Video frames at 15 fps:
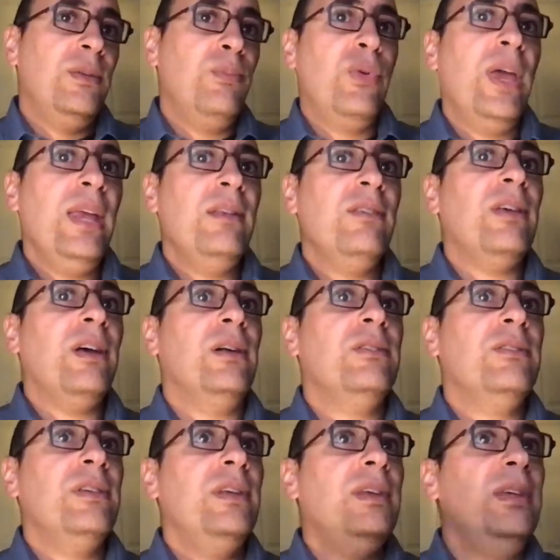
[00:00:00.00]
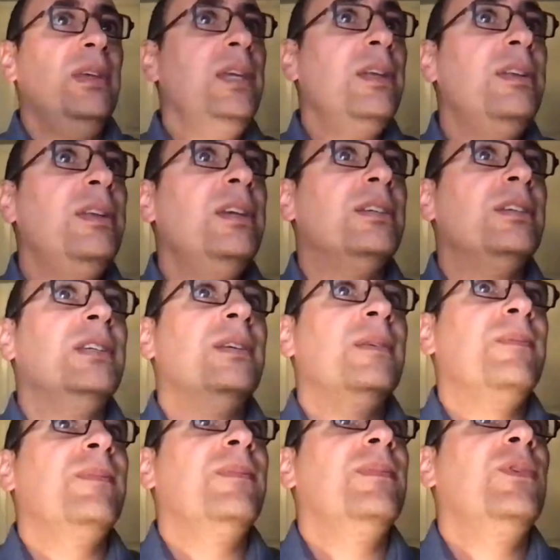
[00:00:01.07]
the brain cells in a
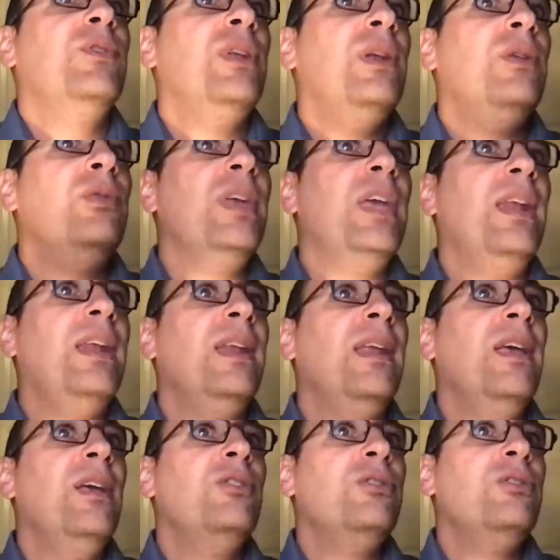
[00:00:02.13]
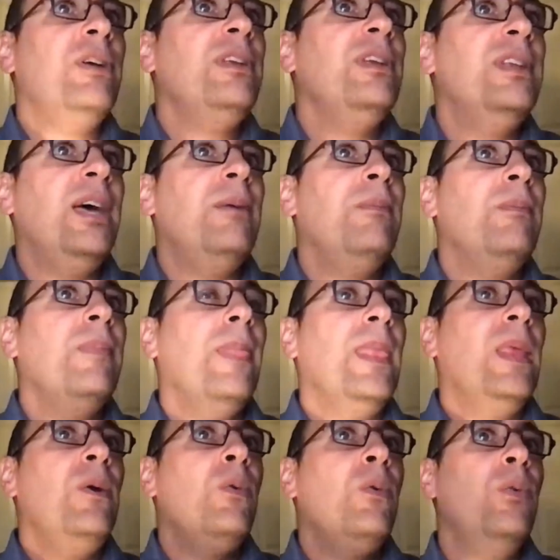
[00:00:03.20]
dish so that we can study
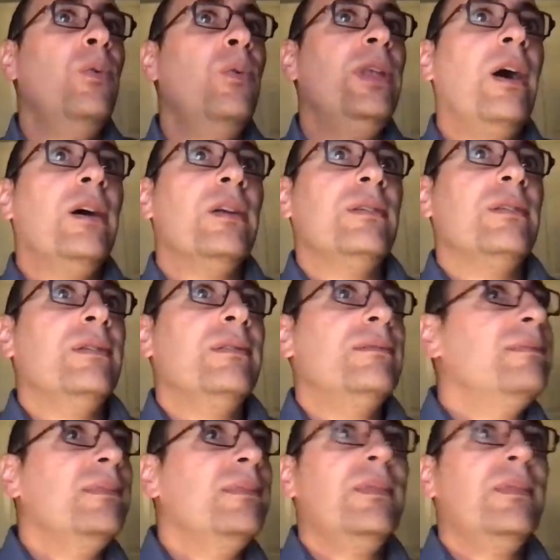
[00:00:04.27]
them without